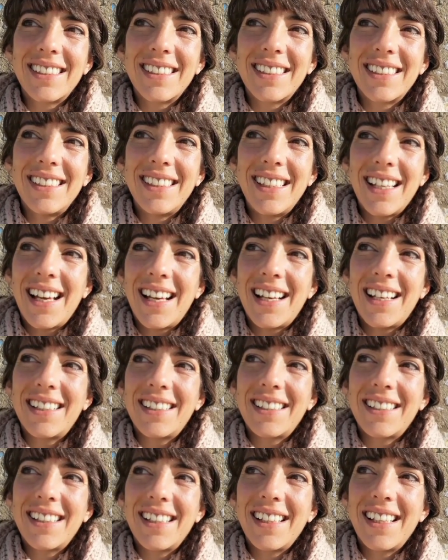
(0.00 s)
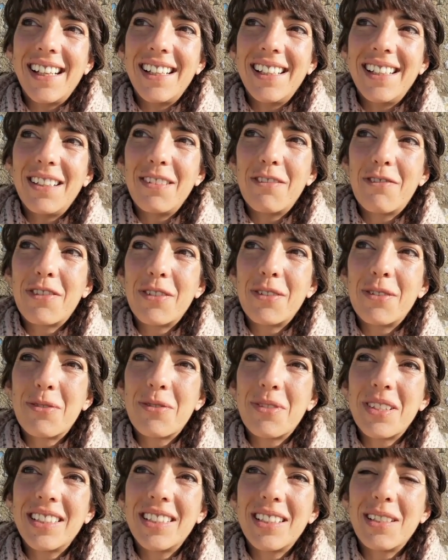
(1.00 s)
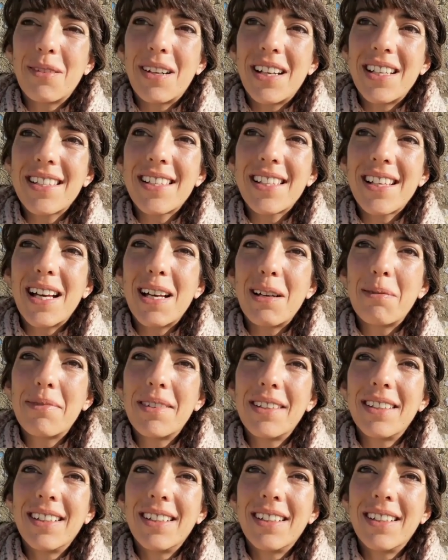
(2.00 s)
yeah, and if you really rise up